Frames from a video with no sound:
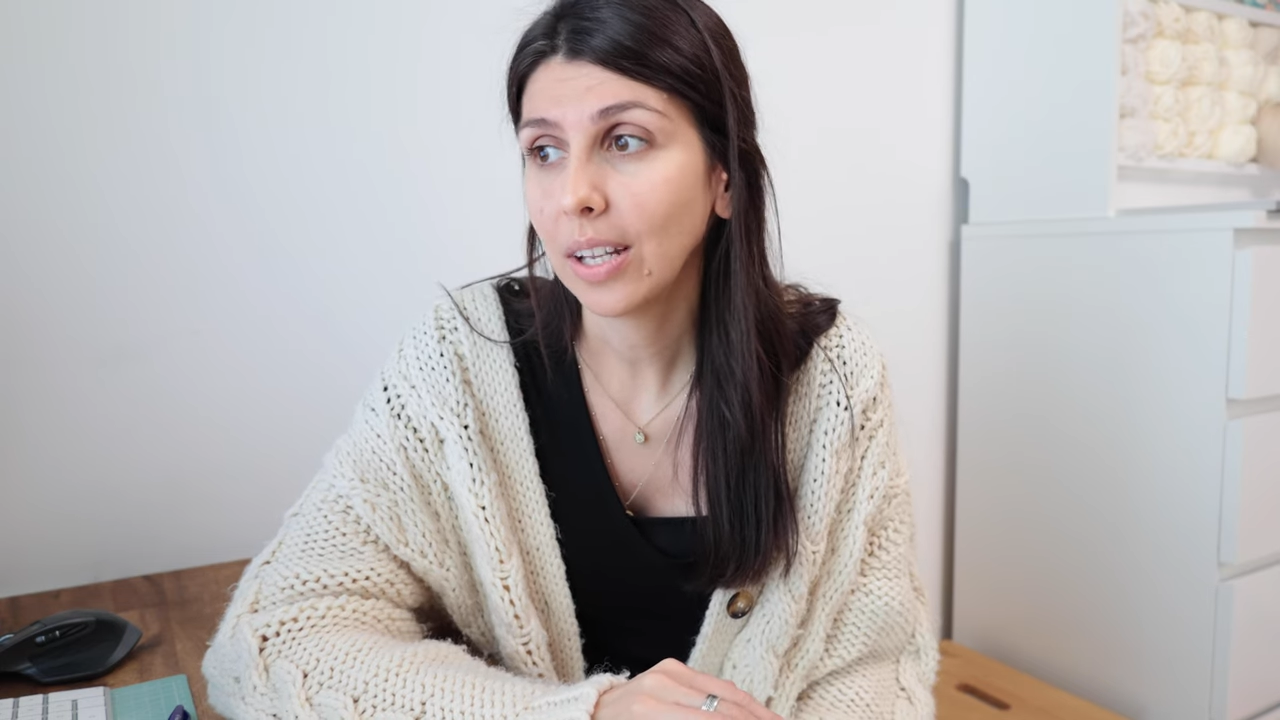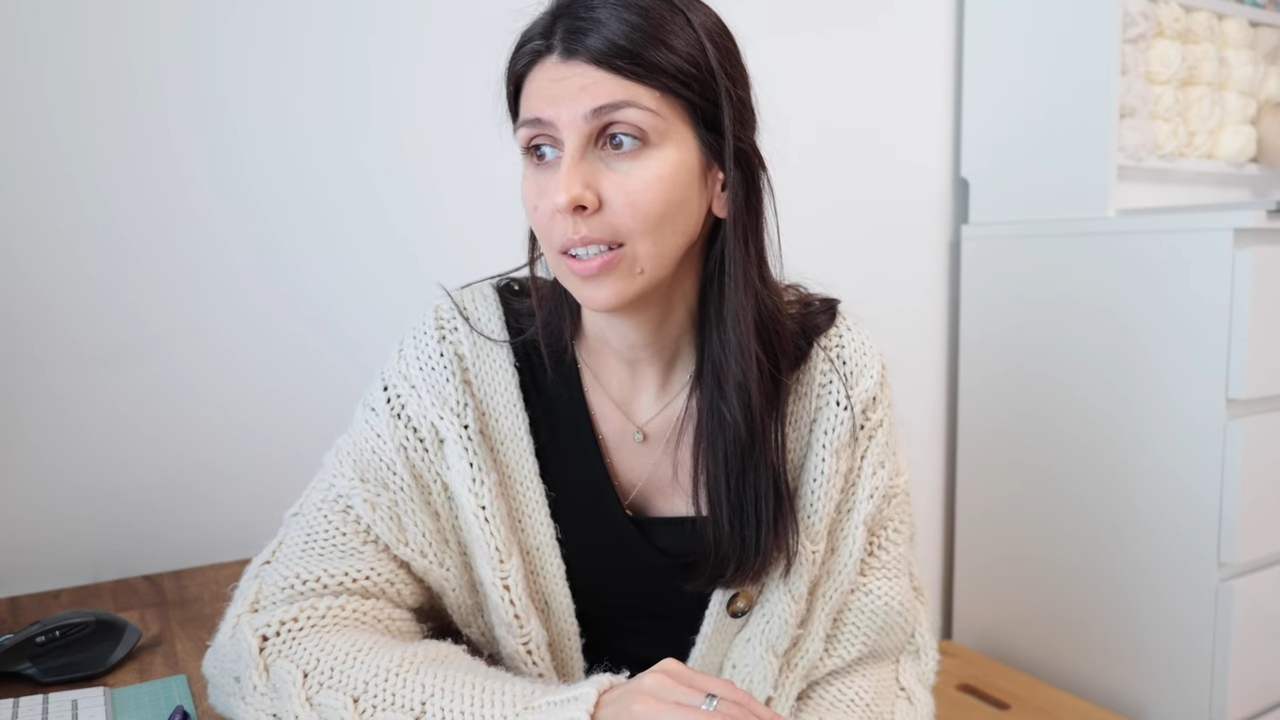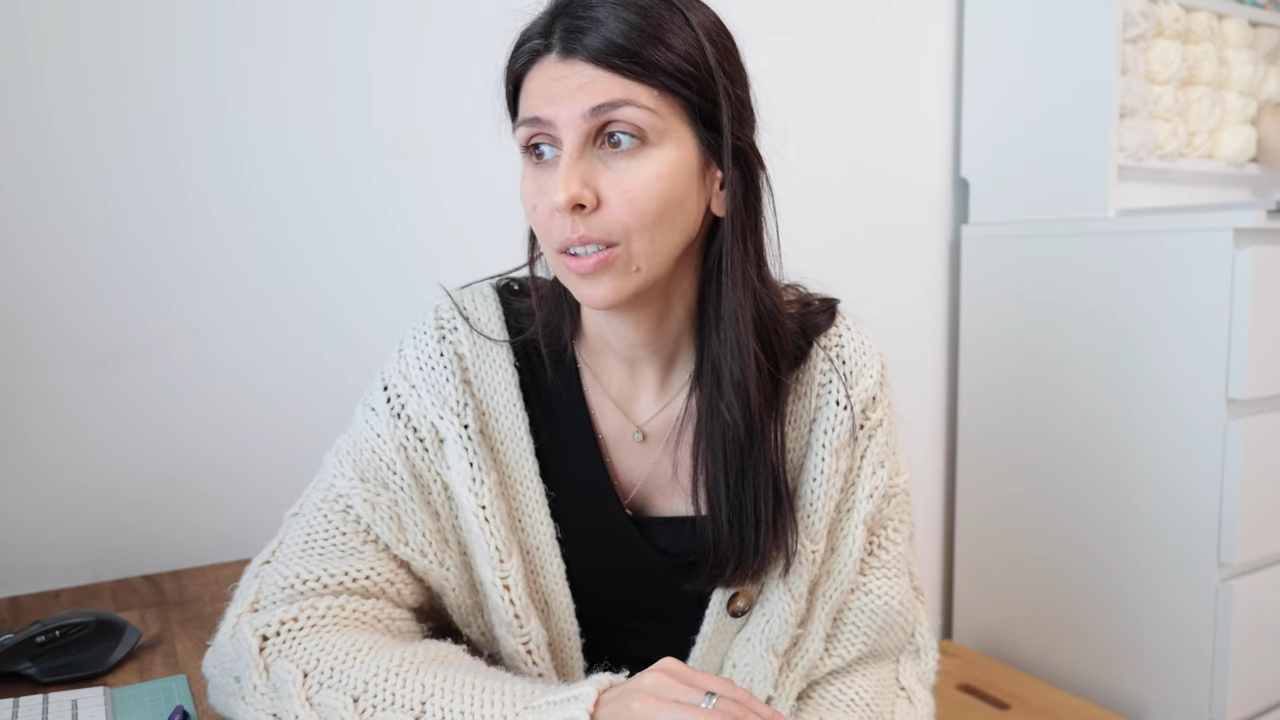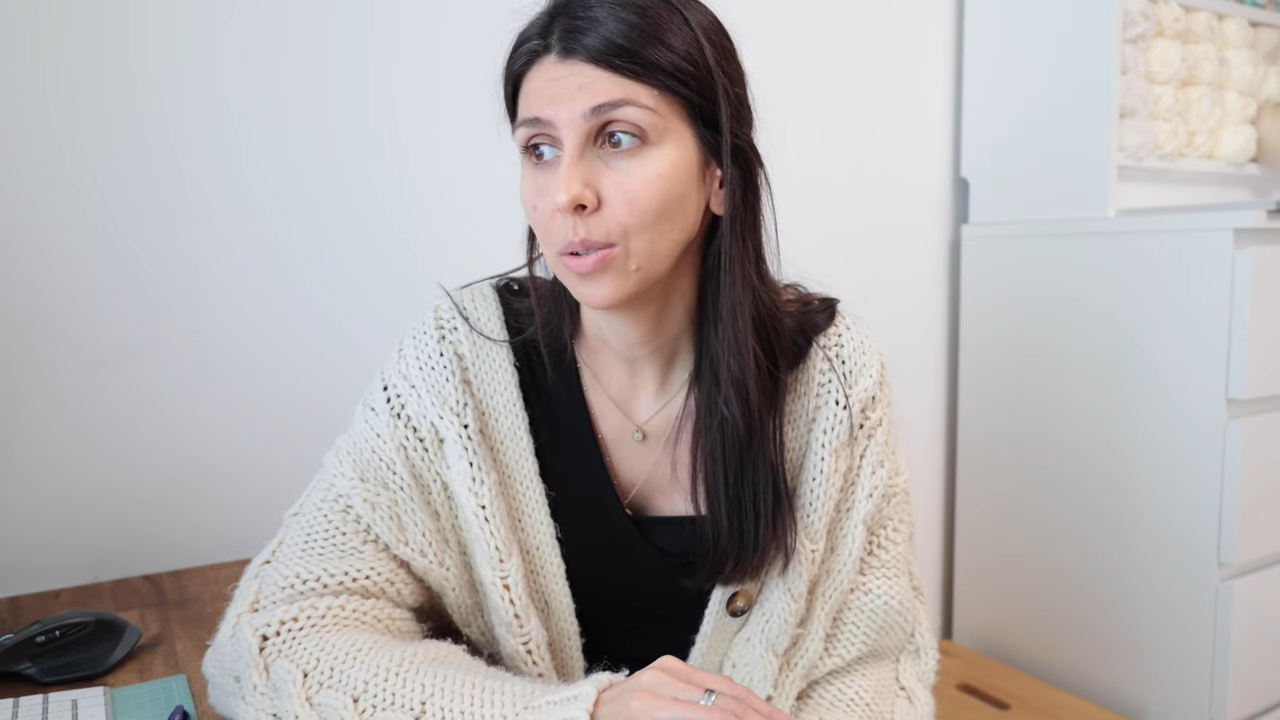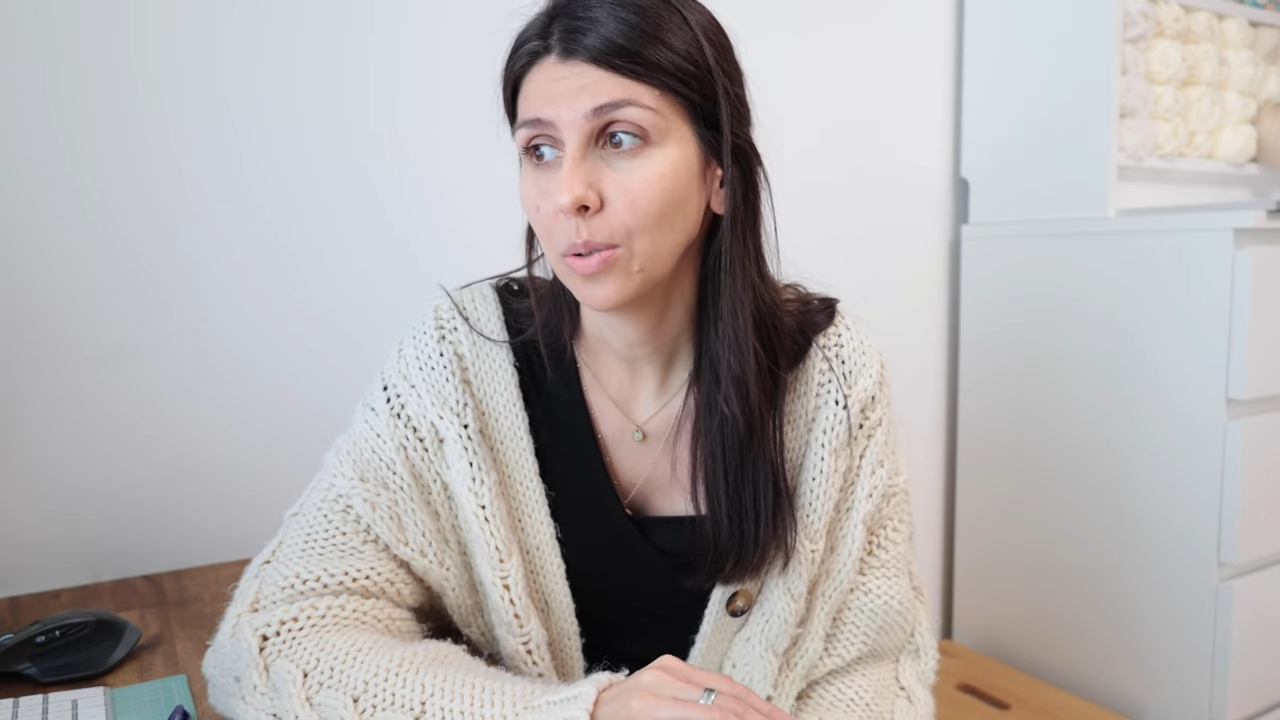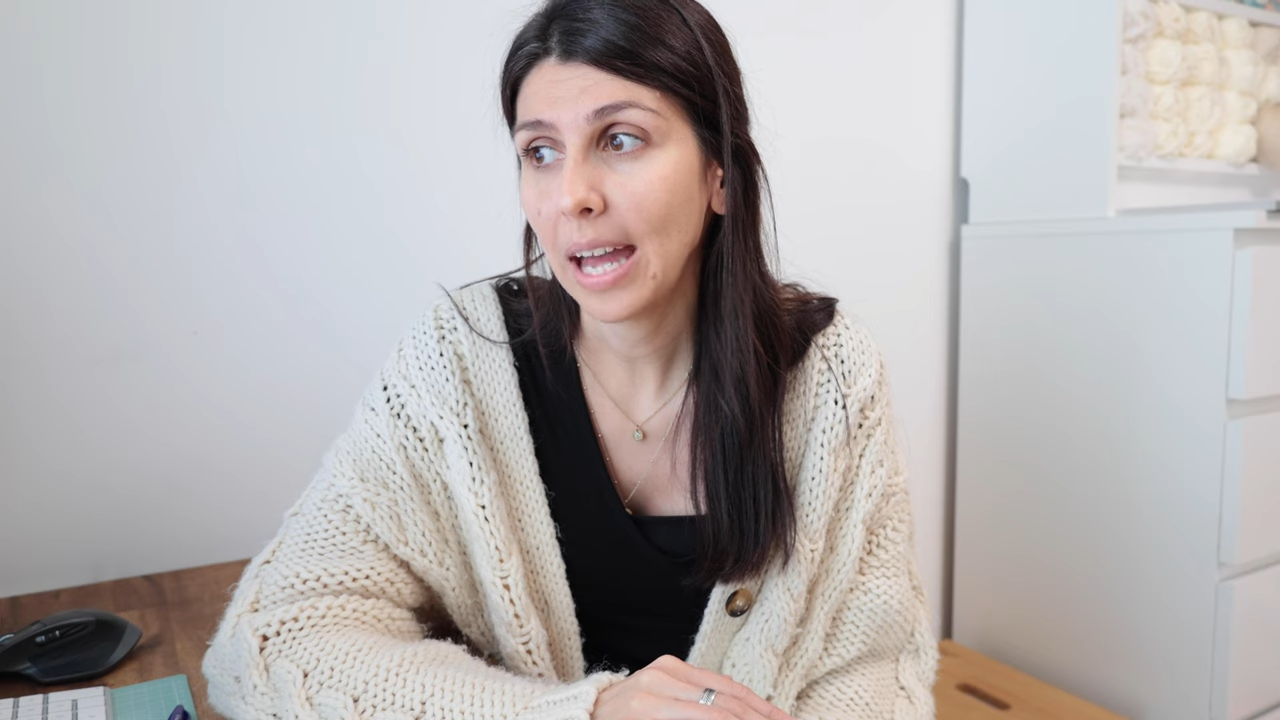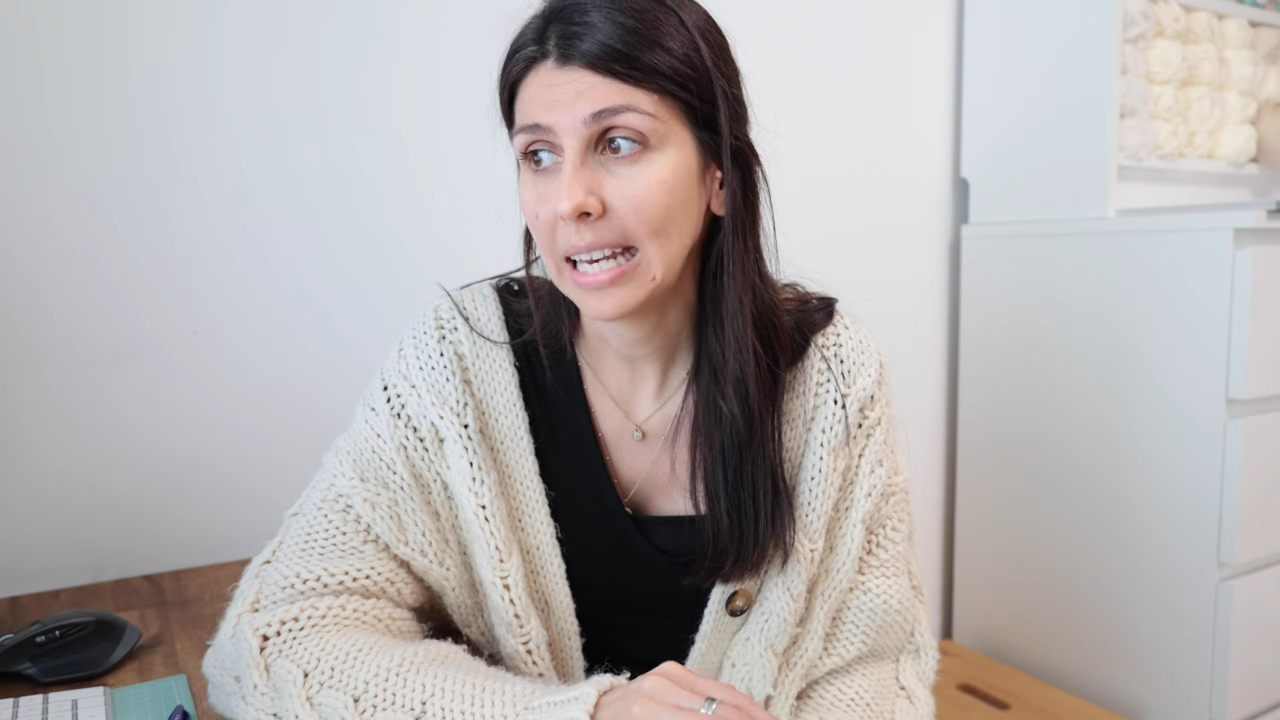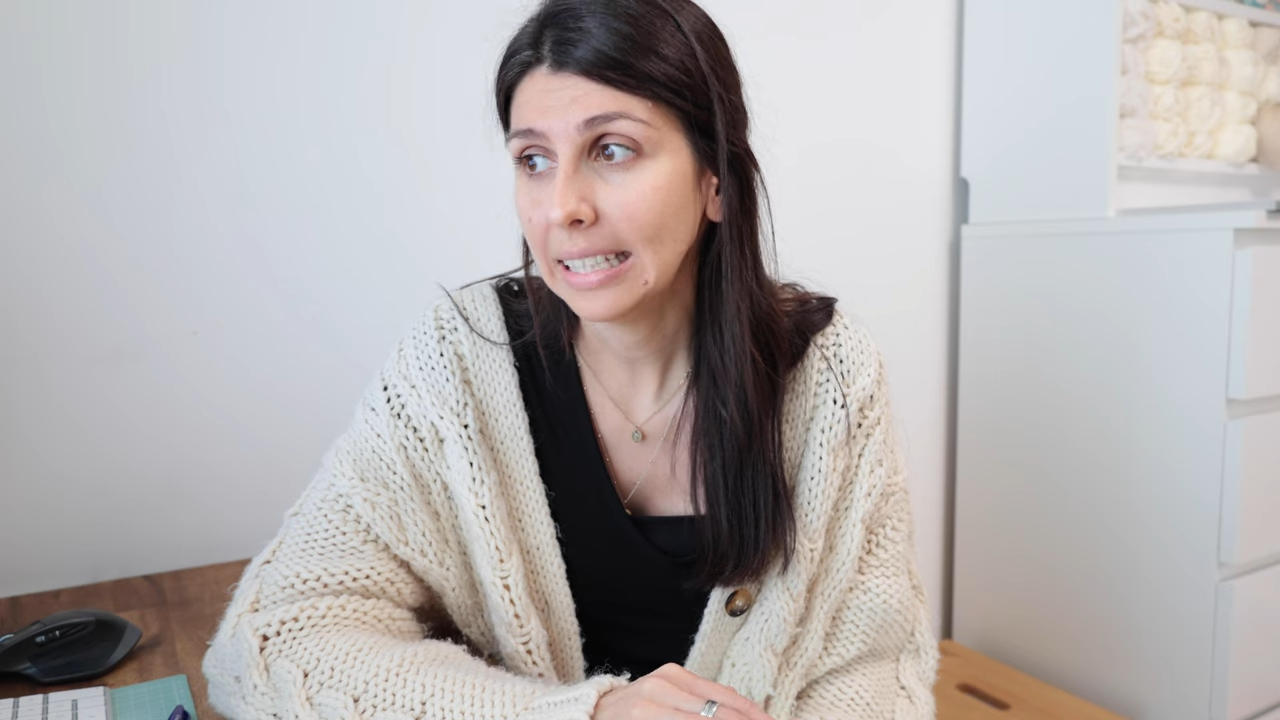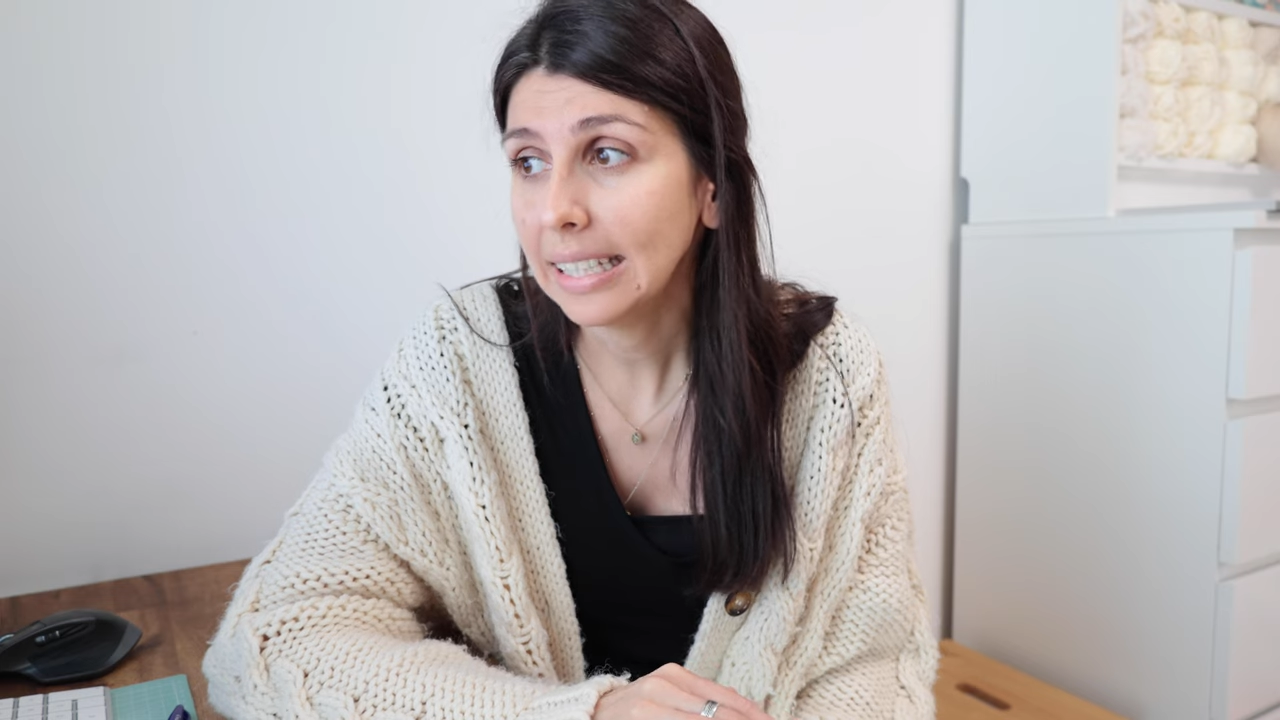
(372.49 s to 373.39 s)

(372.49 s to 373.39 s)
into any